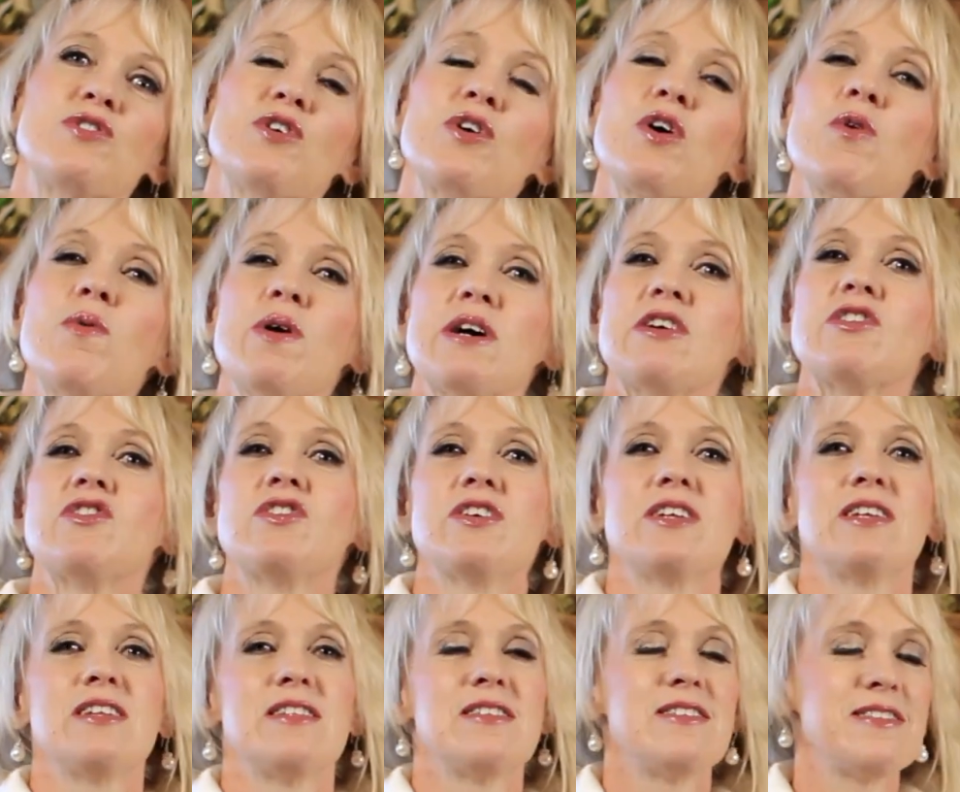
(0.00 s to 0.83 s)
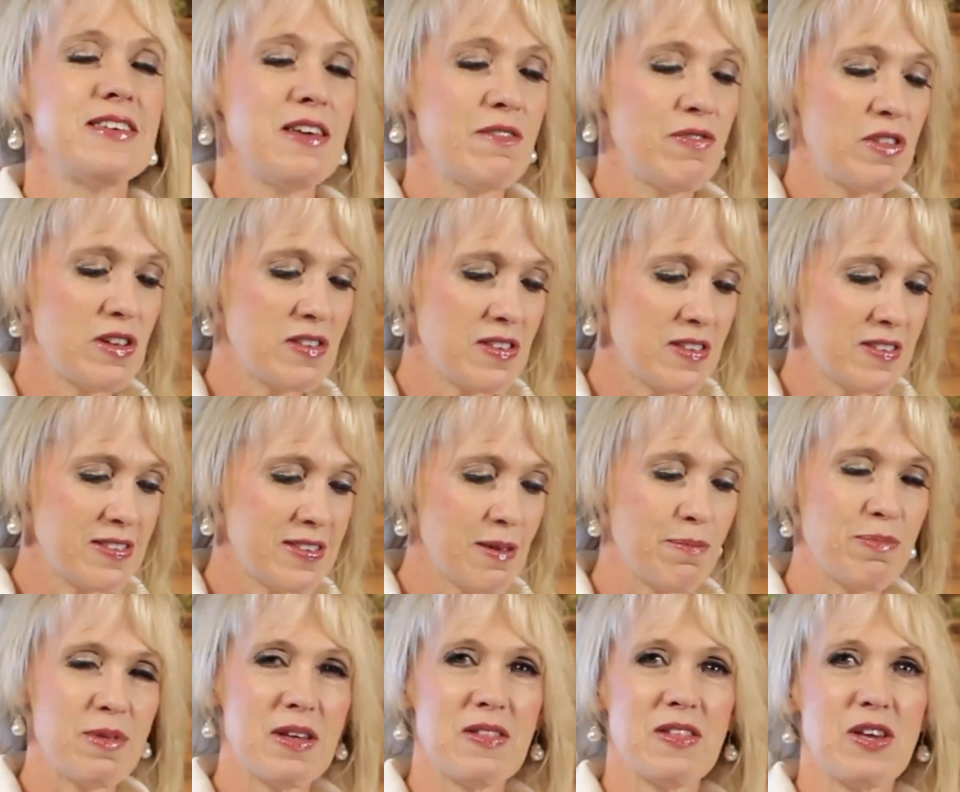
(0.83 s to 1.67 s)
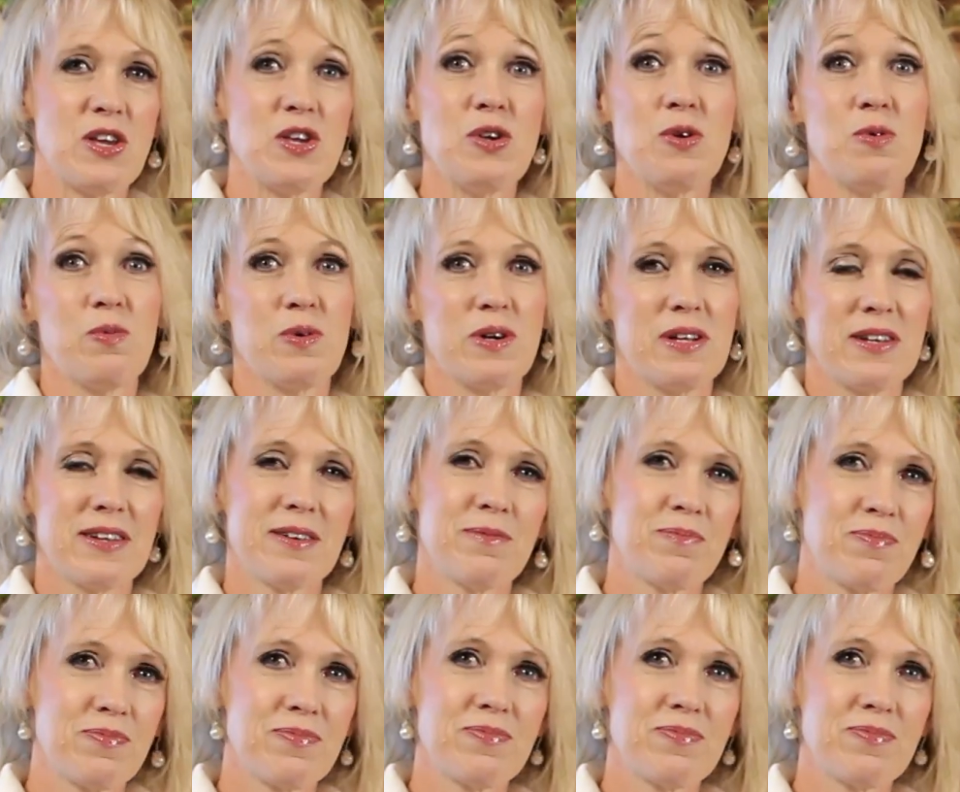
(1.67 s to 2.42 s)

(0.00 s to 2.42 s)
her question, and see if this is something that you would